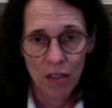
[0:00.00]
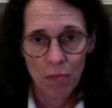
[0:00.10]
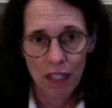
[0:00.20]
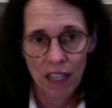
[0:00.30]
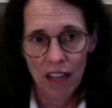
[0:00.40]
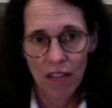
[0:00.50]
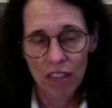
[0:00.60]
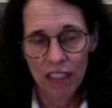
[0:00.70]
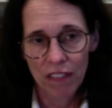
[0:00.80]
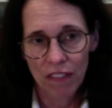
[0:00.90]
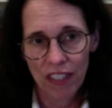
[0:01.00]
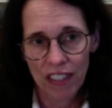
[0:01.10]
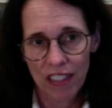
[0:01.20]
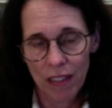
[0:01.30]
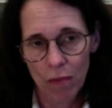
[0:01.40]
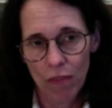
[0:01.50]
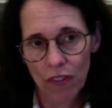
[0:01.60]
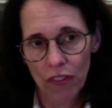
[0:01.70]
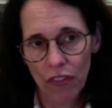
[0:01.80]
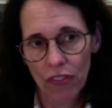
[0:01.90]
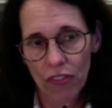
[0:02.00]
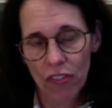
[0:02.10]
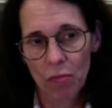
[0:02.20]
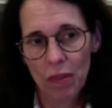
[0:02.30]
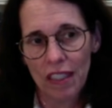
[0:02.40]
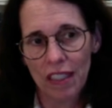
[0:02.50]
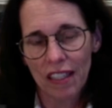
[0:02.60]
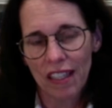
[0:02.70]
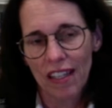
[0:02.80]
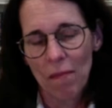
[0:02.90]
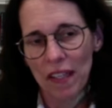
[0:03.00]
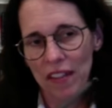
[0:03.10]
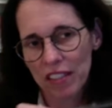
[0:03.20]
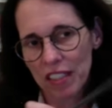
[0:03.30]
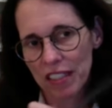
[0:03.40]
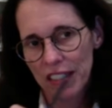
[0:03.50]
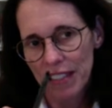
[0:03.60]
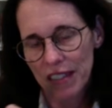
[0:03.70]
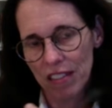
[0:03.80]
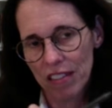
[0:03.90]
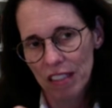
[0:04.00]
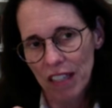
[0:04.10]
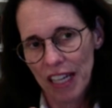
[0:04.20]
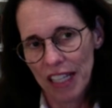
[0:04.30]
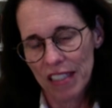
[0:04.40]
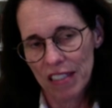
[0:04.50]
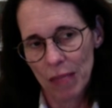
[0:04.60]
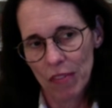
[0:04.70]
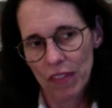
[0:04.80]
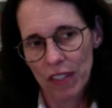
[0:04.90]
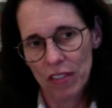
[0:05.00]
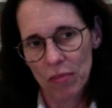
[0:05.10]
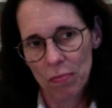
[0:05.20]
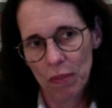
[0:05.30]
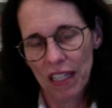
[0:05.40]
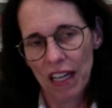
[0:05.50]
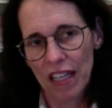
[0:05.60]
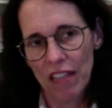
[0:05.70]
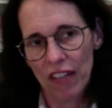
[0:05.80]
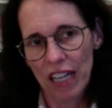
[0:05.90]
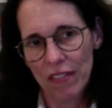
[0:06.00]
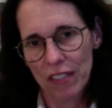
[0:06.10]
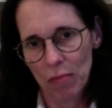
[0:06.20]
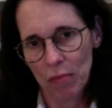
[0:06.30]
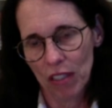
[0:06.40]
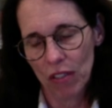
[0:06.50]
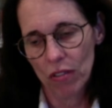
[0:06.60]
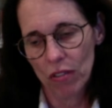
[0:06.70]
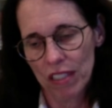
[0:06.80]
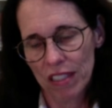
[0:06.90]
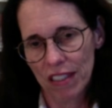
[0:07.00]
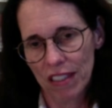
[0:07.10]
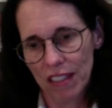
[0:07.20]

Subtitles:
But I really find it helpful to me, and there's a lag in some of this, but if I have somebody who's in